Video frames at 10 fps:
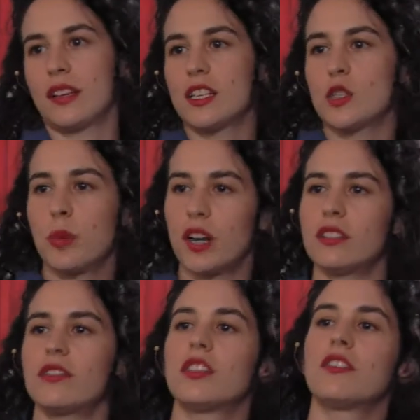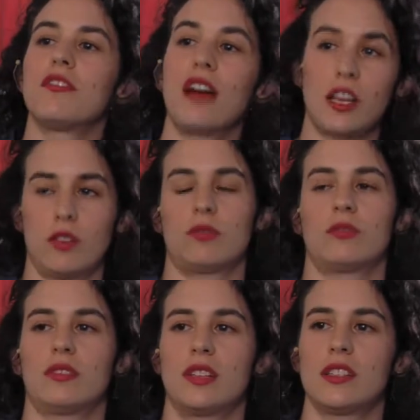is part of their value,
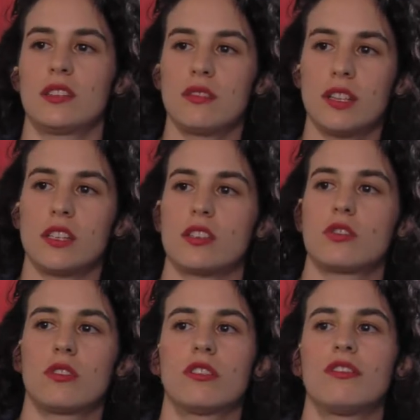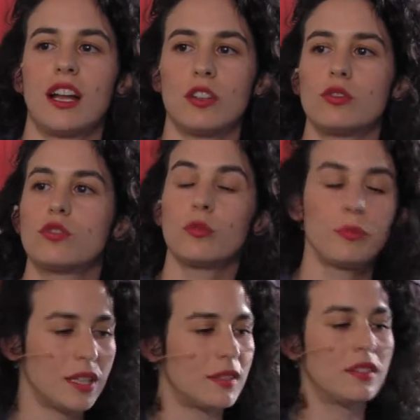is really a strong value to
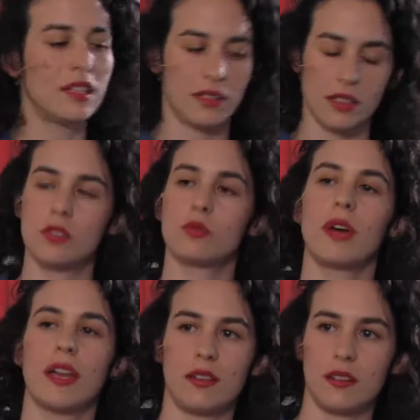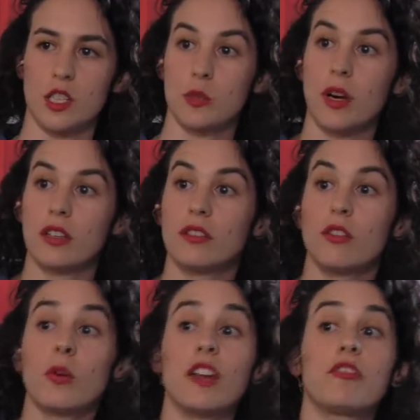be in this way. It's part of
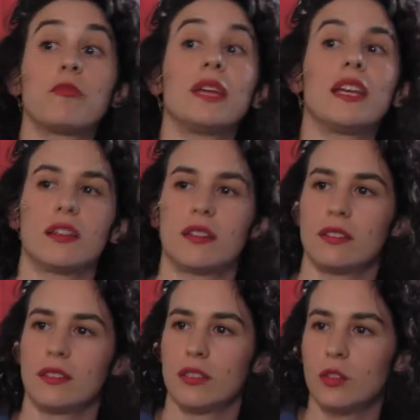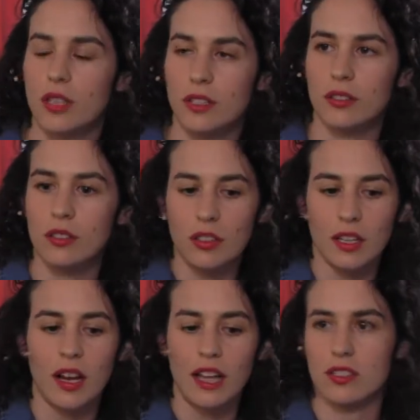a way of being. You can learn
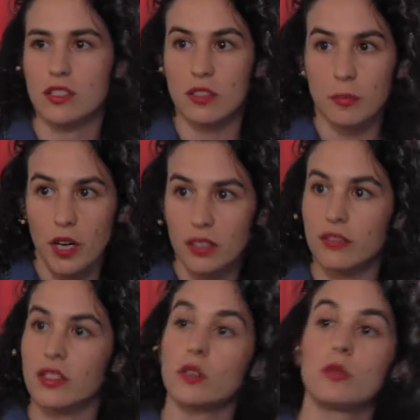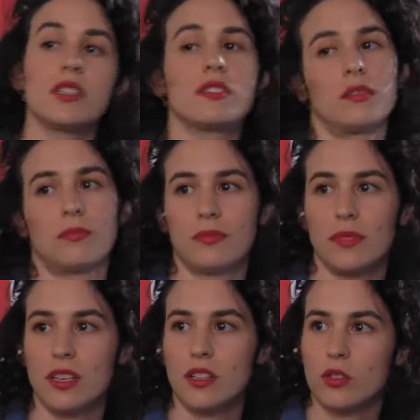a lot, it's part of their wisdom.
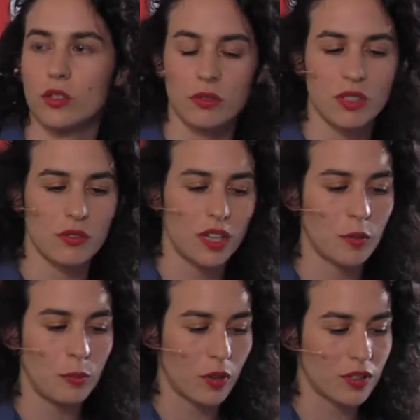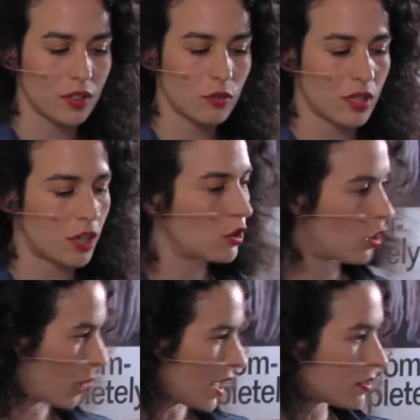So it was really important to say, you
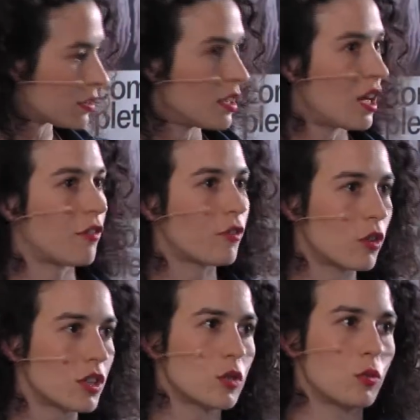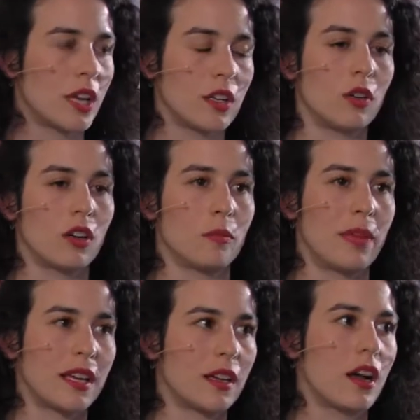know what? Of course, when you are
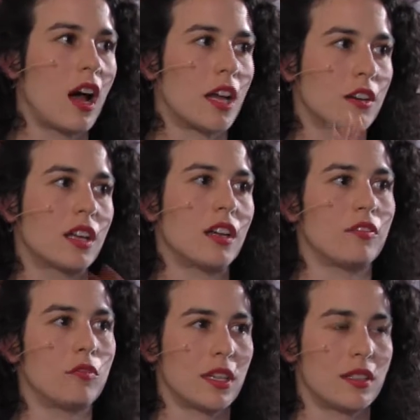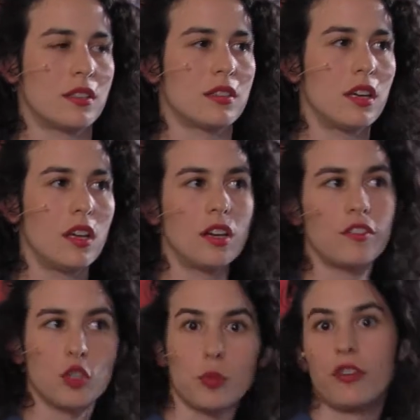making a hierarchy of what is
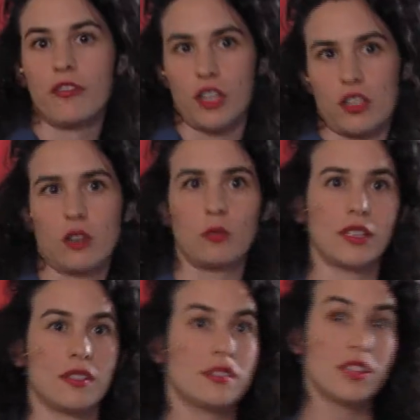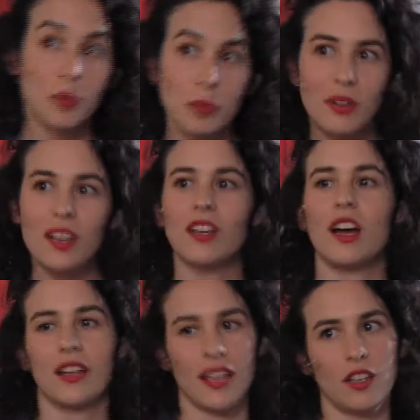superficial and what is deep,
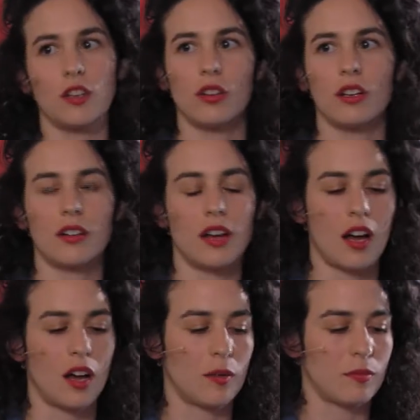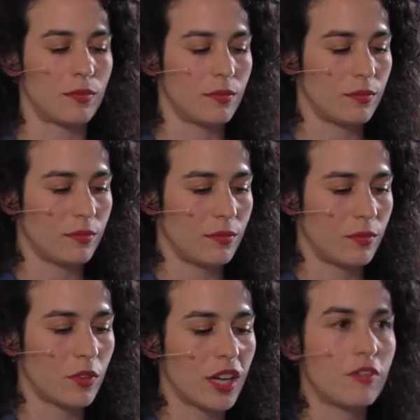again, you are
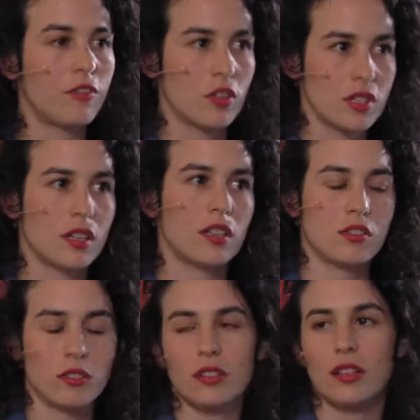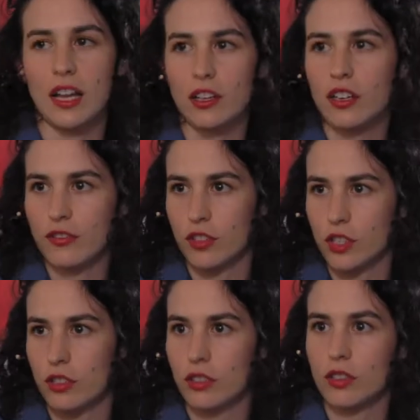reinforcing a certain hierarchy for
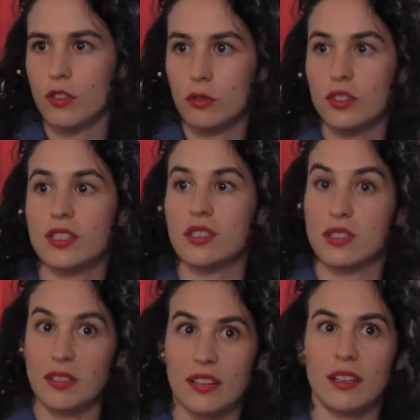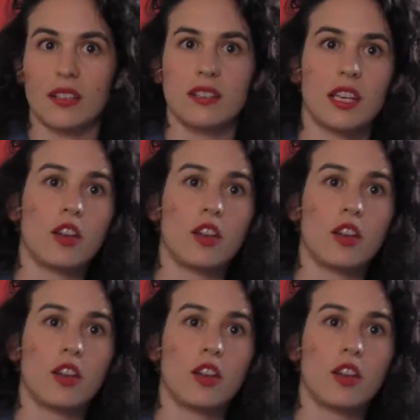sure through this aesthetic and saying,